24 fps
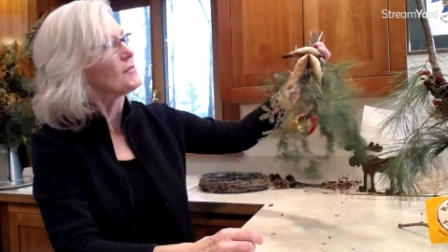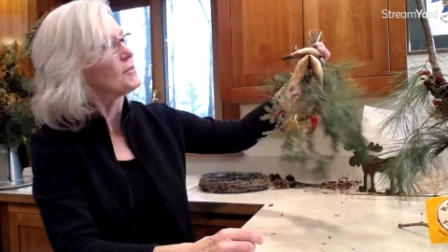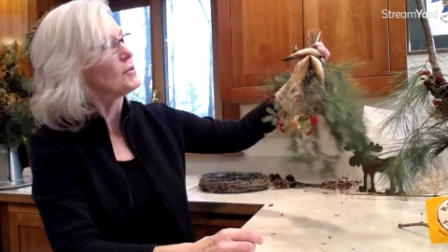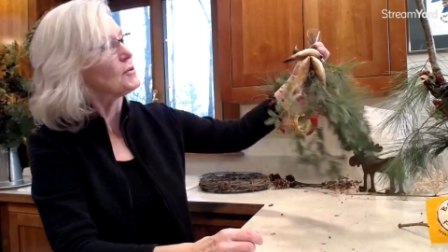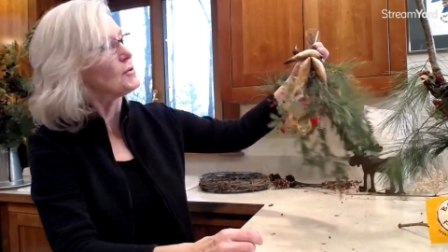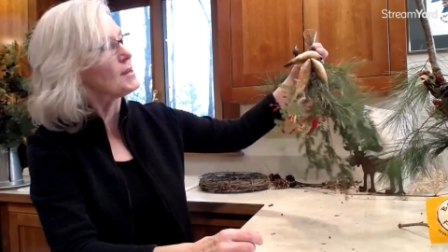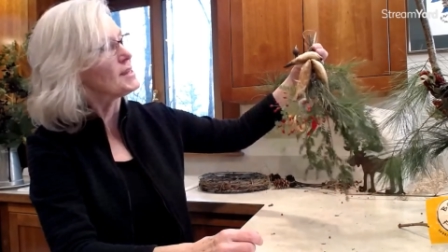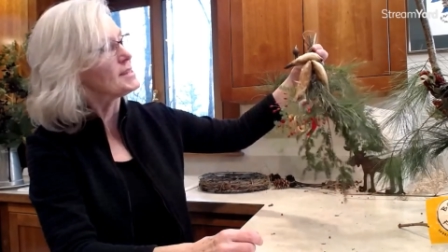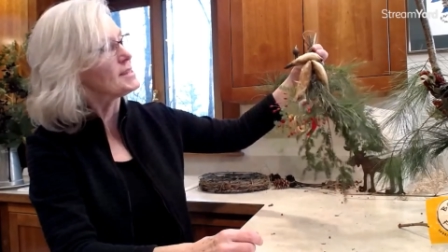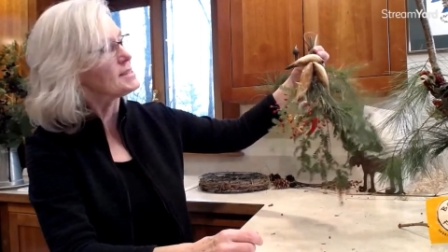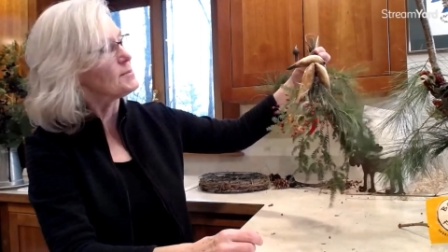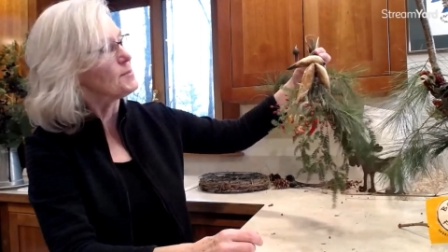if
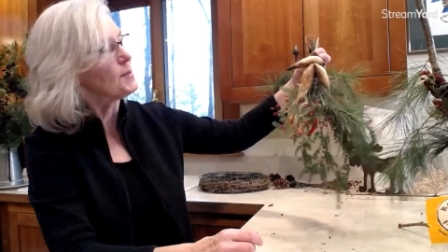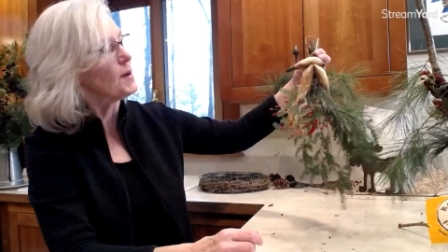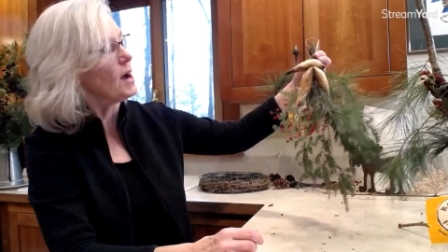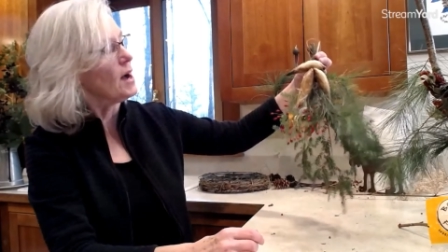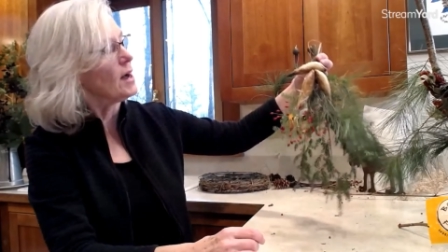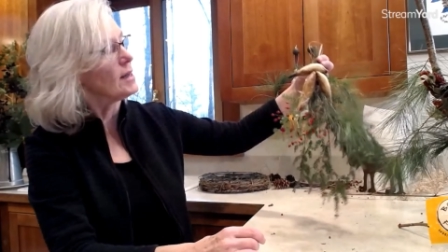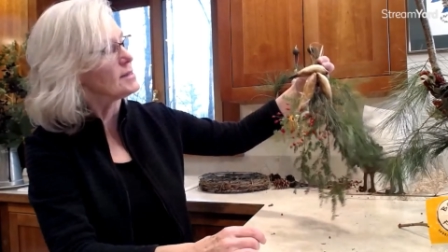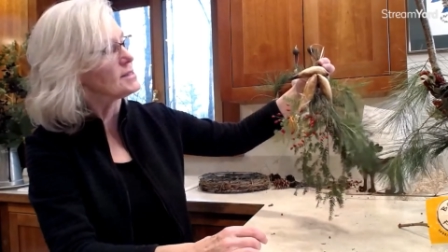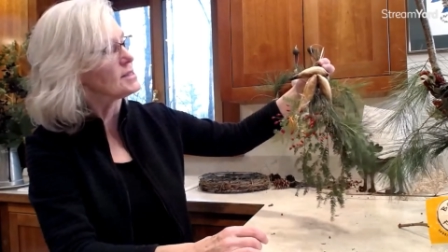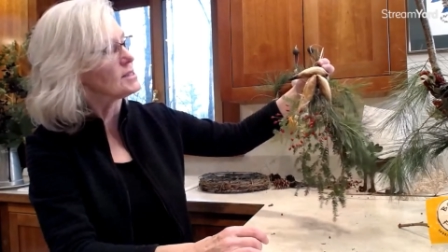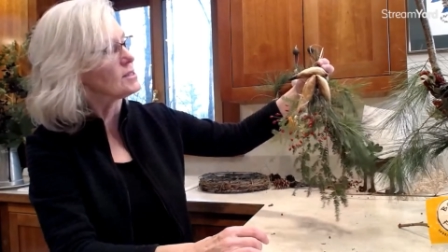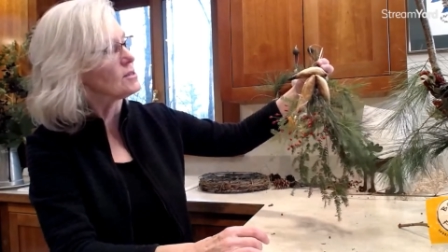you get some
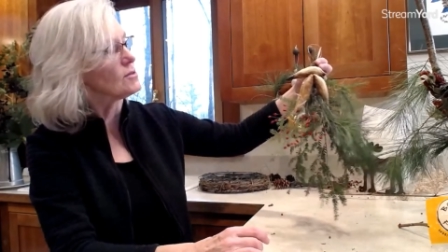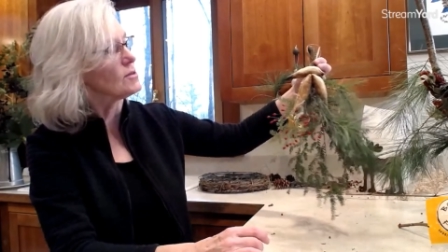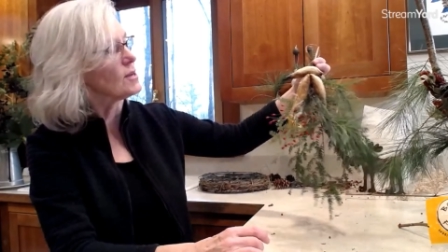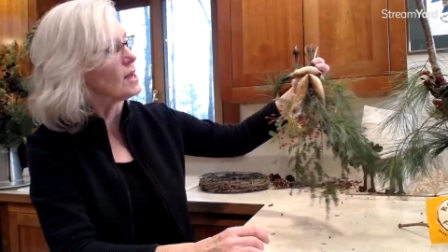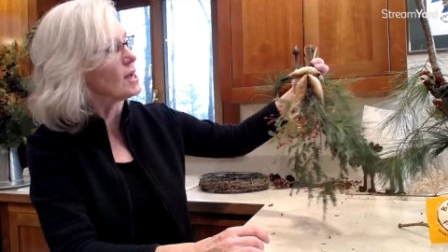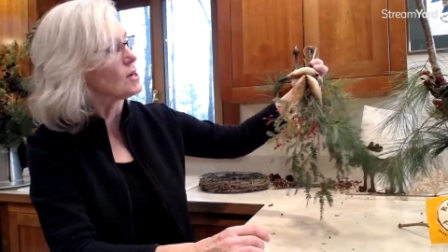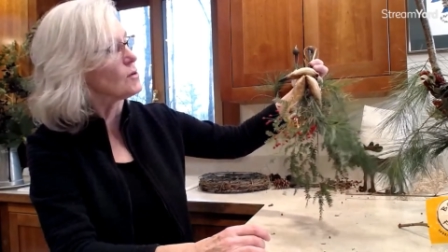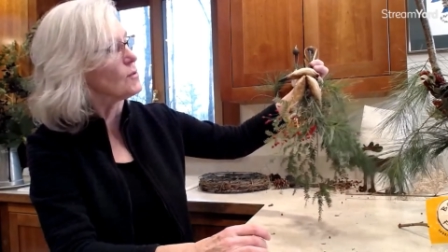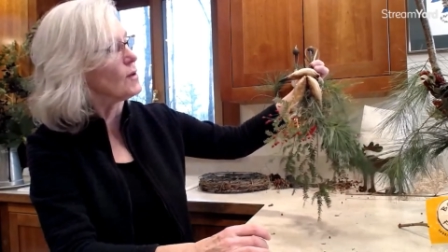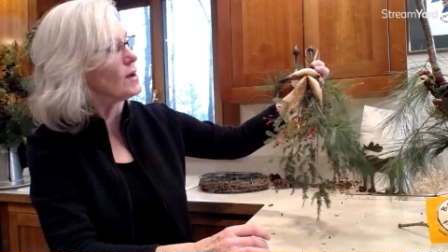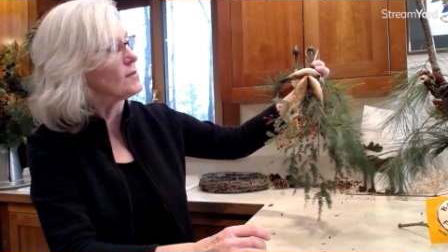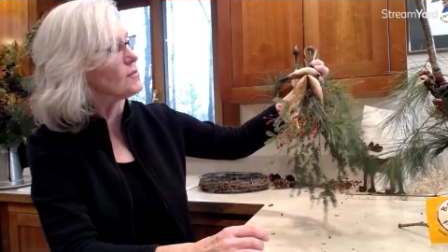pods that are
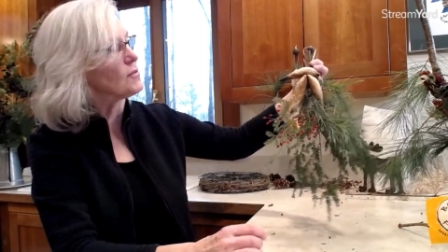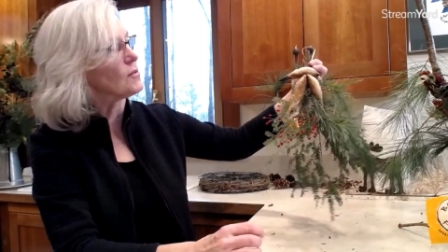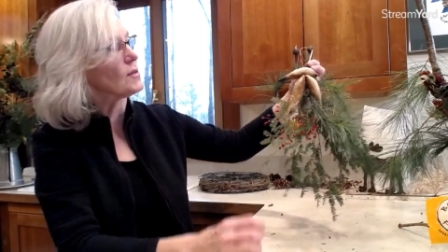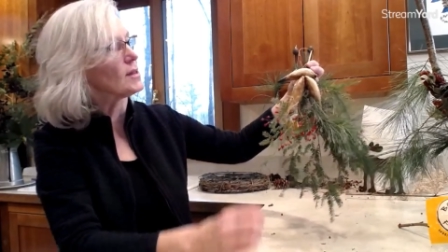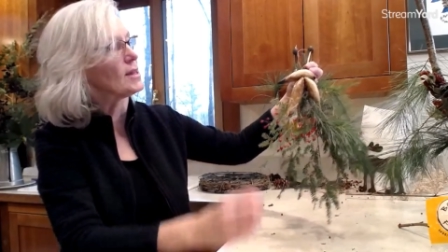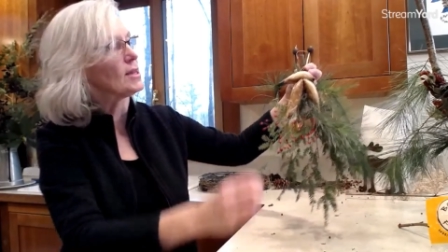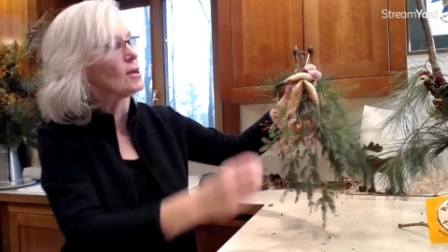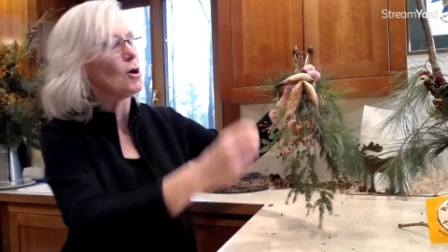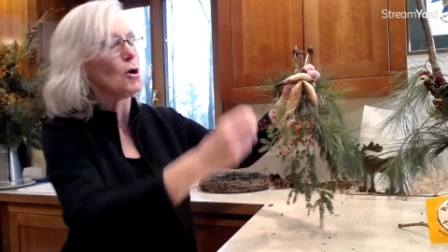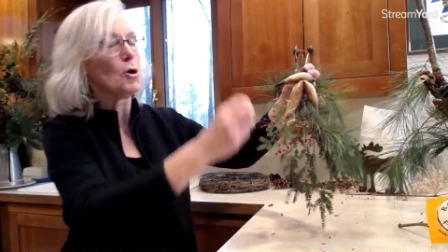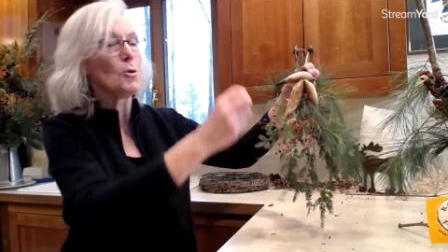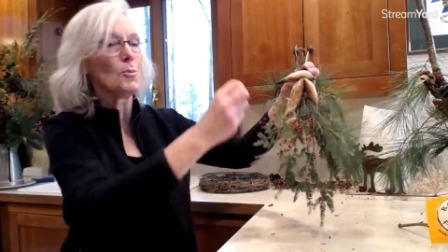not quite
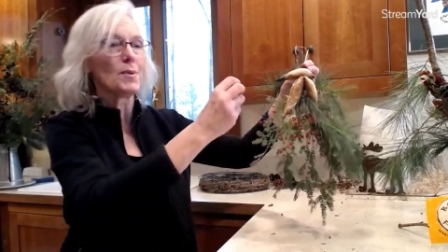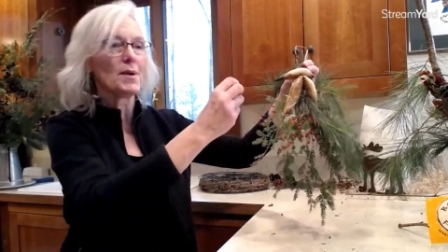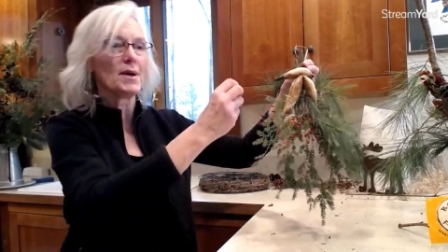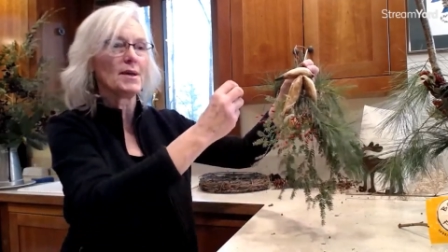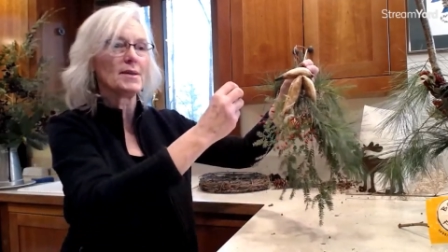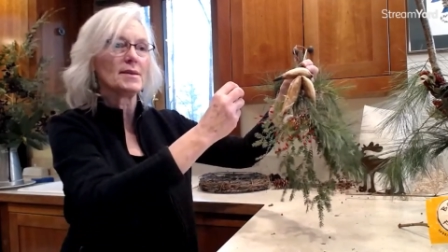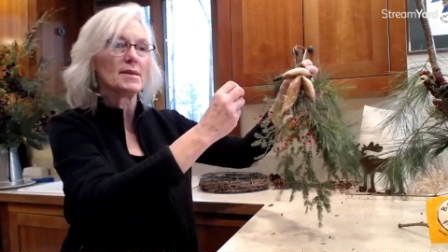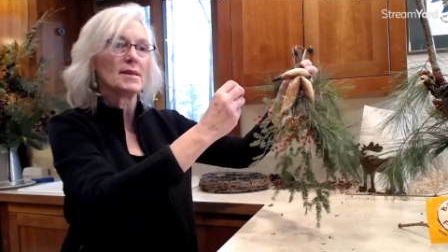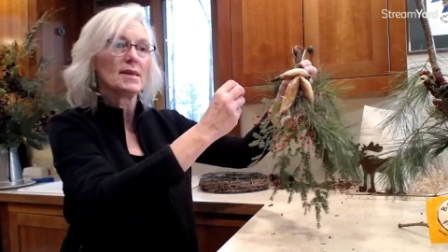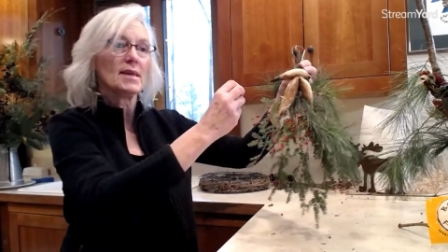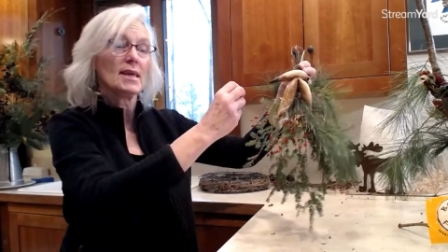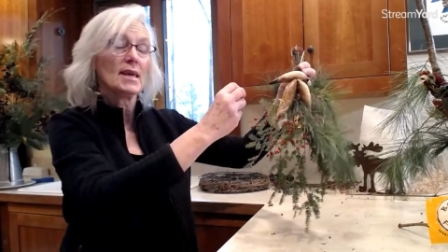fully
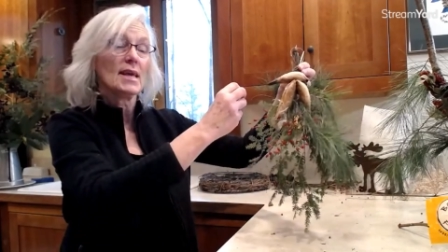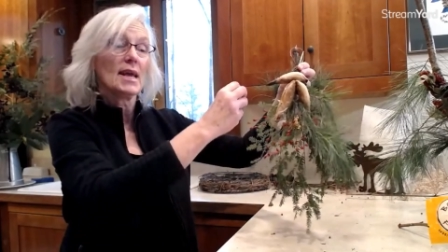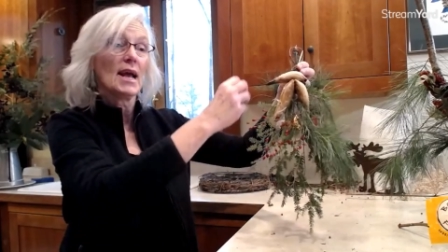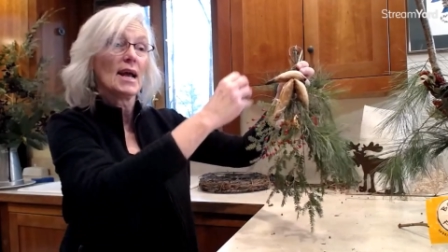open,